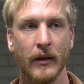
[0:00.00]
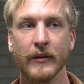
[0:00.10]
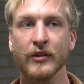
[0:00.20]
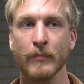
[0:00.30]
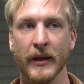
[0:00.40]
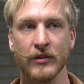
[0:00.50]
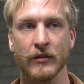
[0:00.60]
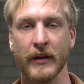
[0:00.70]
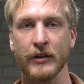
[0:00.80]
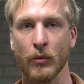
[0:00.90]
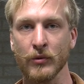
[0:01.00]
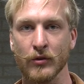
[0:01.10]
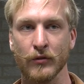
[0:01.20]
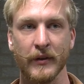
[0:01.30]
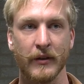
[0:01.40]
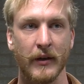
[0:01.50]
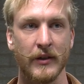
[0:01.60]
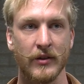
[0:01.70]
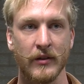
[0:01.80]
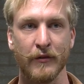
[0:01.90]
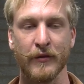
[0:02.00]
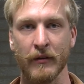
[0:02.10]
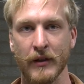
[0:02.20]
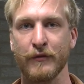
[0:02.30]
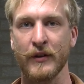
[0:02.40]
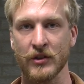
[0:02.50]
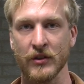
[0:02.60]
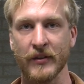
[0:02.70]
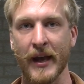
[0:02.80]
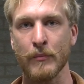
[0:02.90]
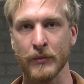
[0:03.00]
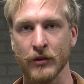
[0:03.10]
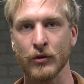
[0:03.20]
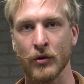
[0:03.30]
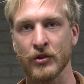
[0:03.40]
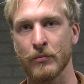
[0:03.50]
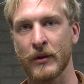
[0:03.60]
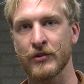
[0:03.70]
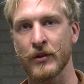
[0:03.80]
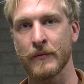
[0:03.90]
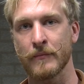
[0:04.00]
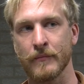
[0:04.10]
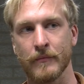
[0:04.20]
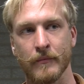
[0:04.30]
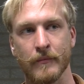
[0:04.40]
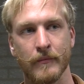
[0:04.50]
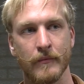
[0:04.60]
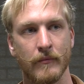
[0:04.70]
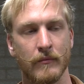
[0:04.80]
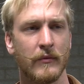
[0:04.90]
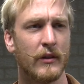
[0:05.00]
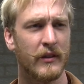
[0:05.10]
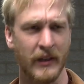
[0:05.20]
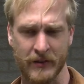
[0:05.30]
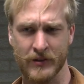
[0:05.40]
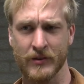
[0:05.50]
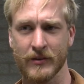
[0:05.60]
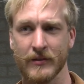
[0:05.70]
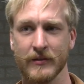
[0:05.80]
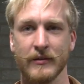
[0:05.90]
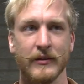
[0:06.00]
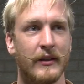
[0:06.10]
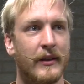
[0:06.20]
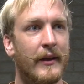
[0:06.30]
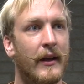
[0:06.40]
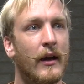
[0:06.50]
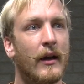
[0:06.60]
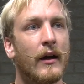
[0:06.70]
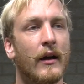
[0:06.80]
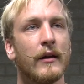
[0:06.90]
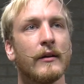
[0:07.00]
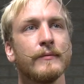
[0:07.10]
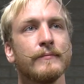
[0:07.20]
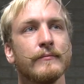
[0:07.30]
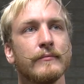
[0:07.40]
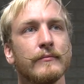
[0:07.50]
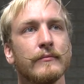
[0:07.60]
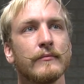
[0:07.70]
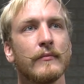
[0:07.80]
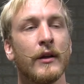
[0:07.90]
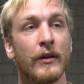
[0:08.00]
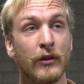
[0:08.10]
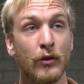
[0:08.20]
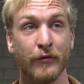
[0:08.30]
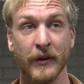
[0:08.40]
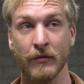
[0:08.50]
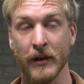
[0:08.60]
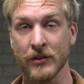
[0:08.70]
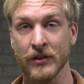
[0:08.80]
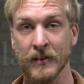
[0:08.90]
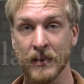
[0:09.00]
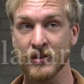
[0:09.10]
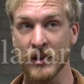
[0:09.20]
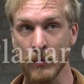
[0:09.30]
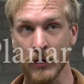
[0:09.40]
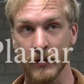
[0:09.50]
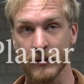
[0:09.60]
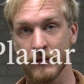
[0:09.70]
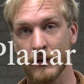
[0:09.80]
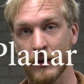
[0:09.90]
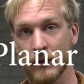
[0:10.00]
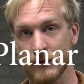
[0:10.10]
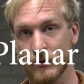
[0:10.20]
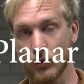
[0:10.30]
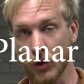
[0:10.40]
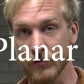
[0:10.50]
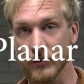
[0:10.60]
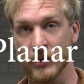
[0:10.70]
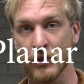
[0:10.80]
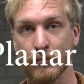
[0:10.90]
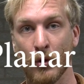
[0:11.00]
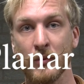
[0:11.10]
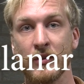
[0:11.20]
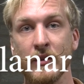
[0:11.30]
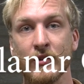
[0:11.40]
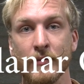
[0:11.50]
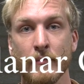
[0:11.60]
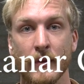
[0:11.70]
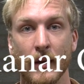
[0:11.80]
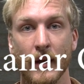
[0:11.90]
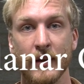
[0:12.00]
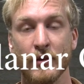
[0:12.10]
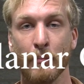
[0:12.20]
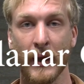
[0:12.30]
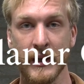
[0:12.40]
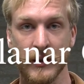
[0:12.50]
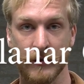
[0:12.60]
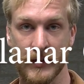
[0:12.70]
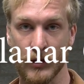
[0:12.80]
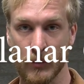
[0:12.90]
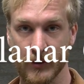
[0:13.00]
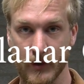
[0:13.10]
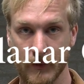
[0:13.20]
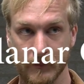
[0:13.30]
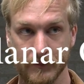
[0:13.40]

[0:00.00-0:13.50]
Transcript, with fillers: This makes the gradiometer configuration a very efficient ambient noise suppressor. Yes. Another configuration that has similar noise reduction properties is the planar gradiometer.